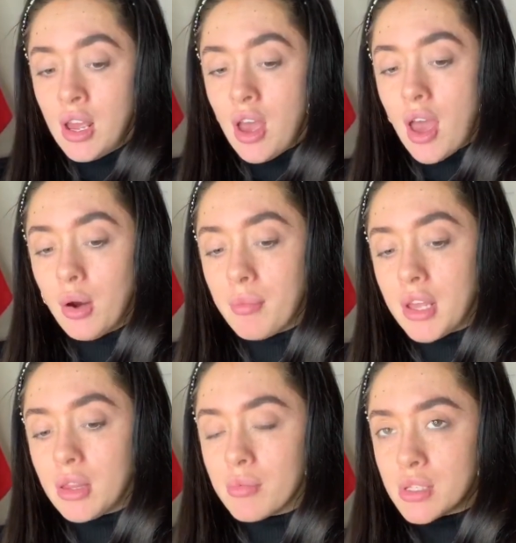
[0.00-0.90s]
I don't mind
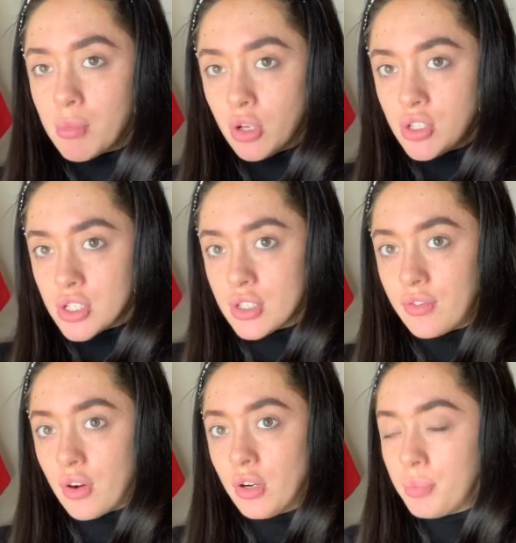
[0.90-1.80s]
them as much as the
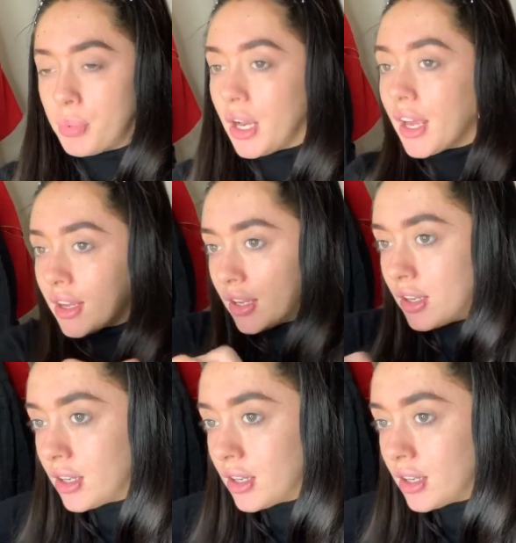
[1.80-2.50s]
front but like